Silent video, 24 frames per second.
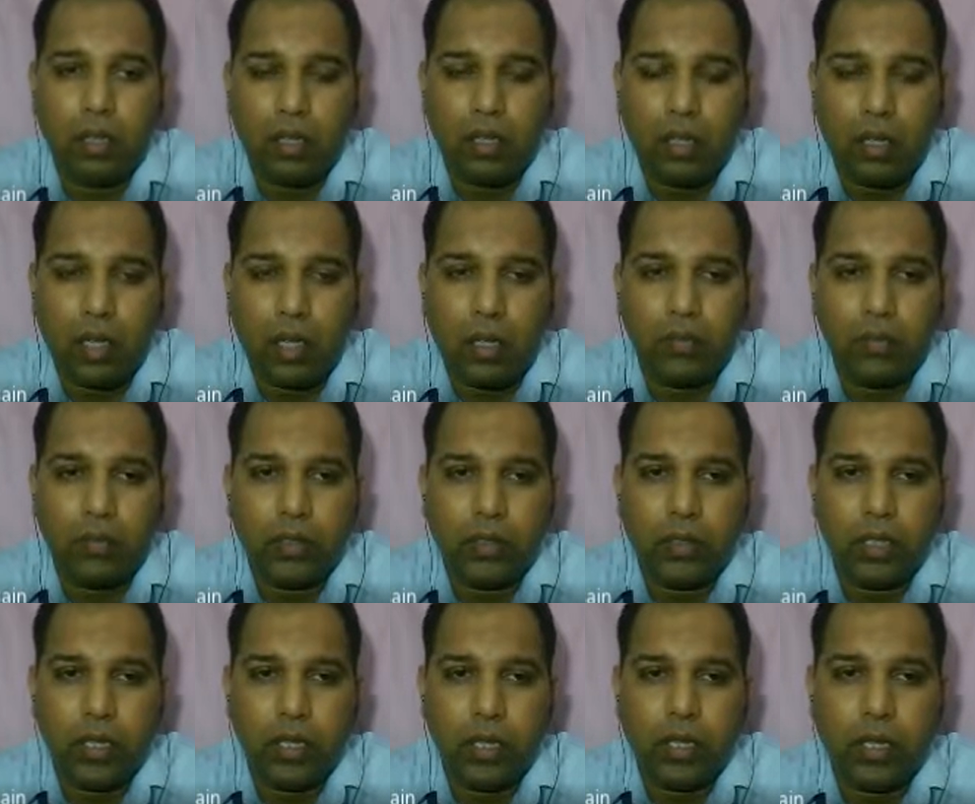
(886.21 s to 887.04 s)
after
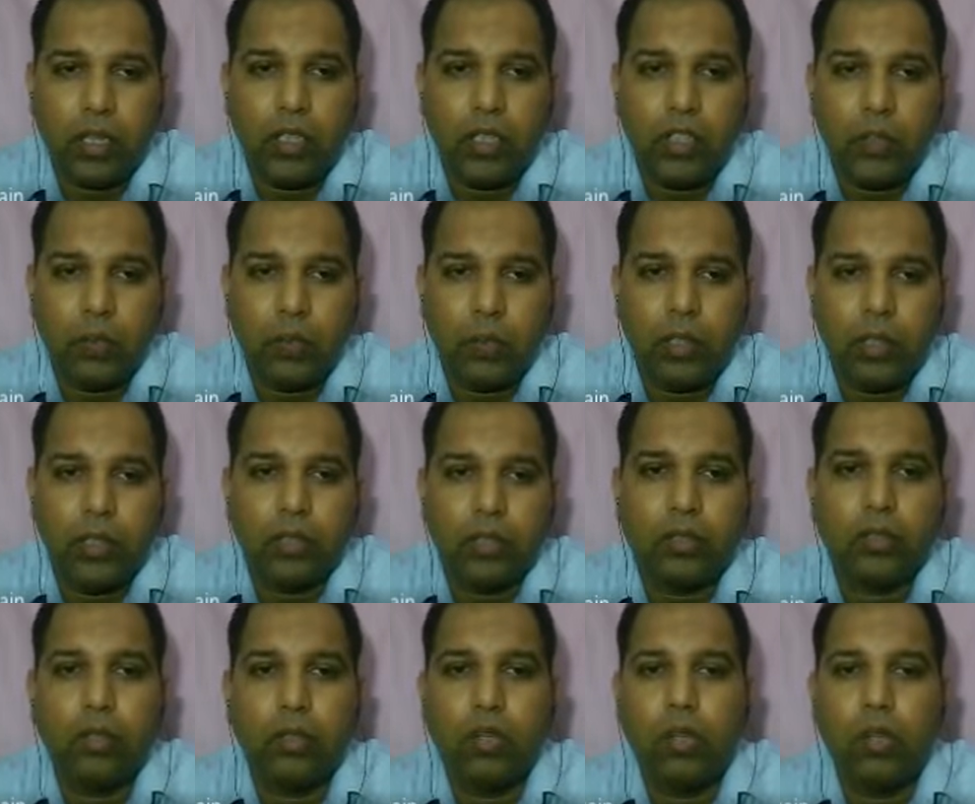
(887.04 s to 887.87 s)
any
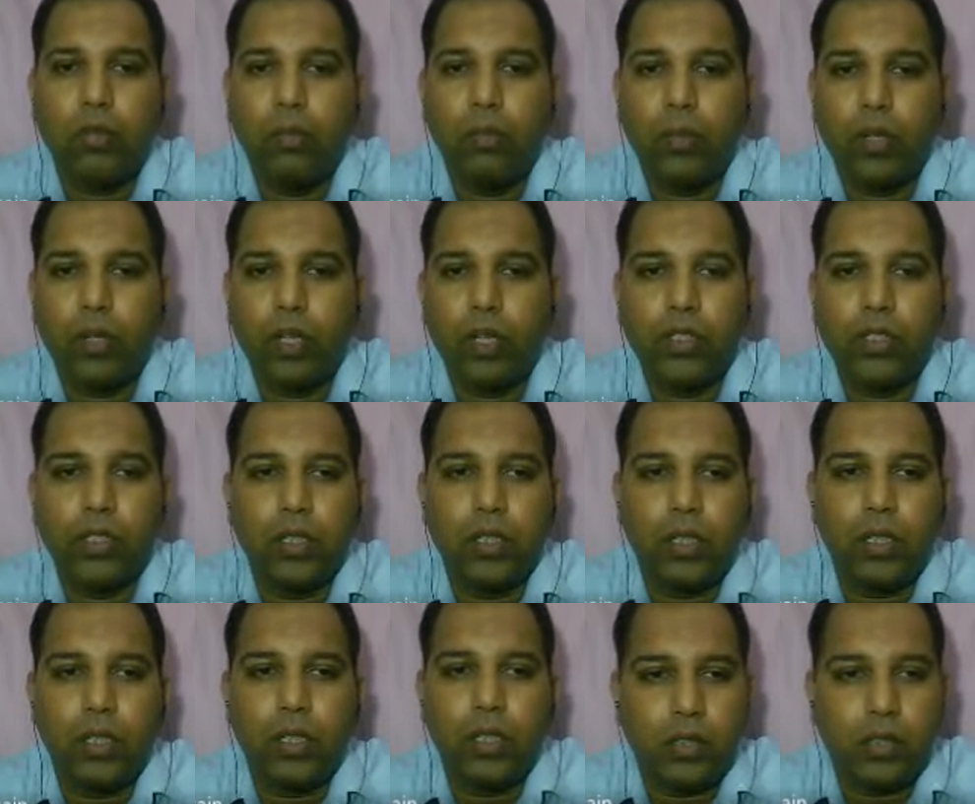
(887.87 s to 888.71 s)
spills of
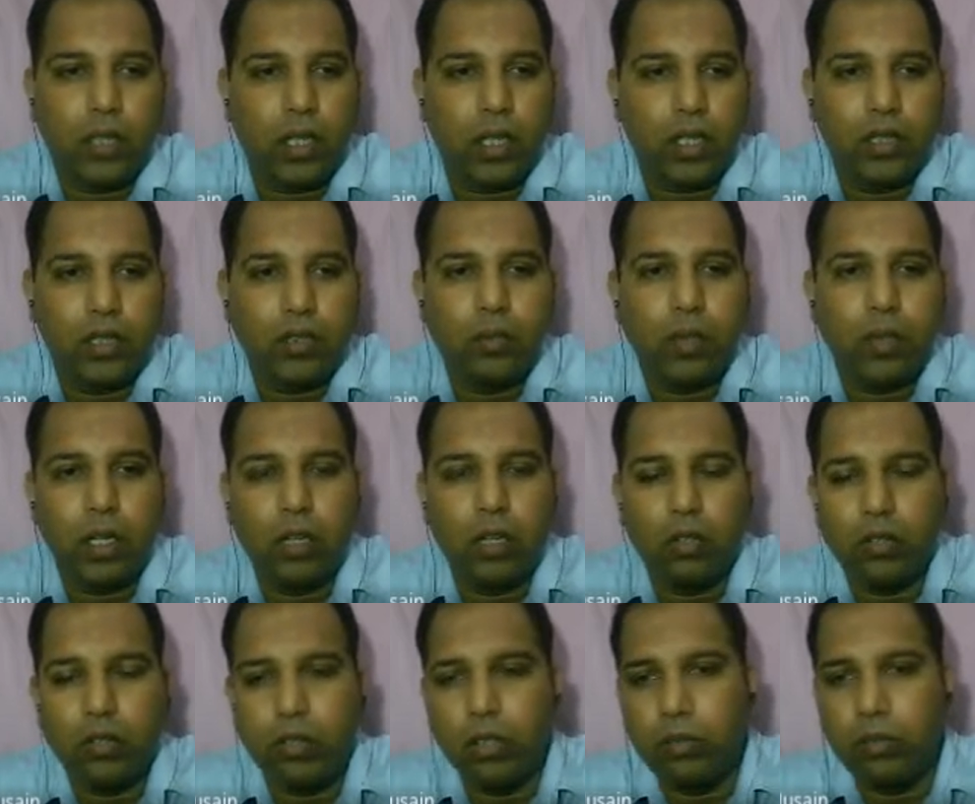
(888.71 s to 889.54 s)
potentially hazardous
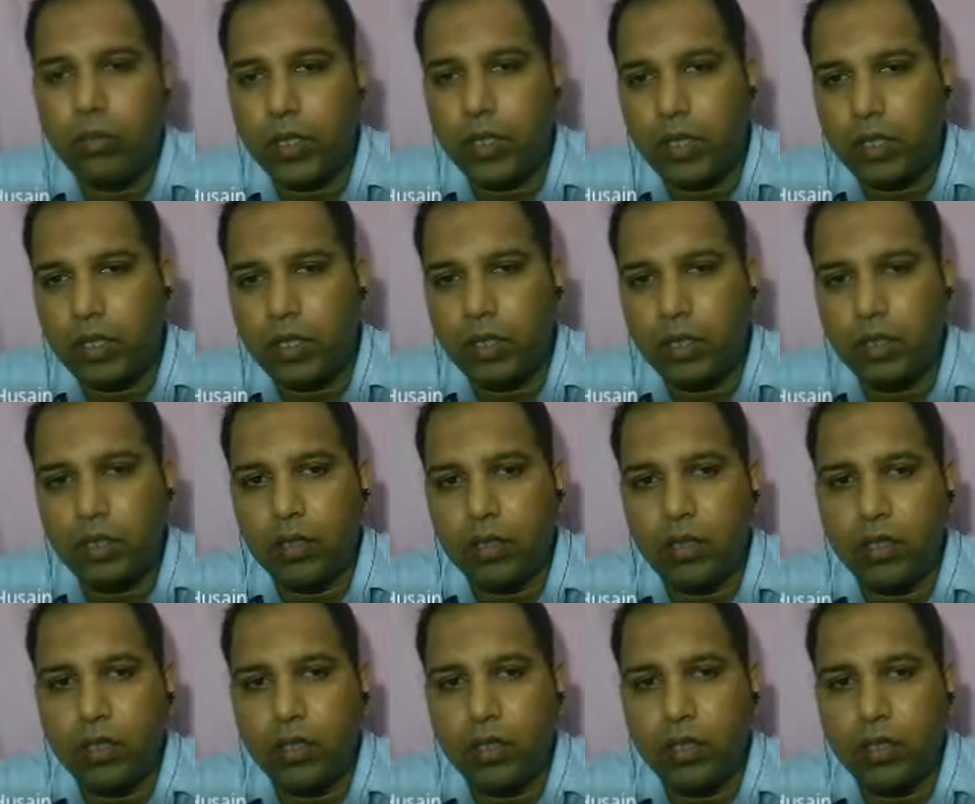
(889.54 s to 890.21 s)
biological material.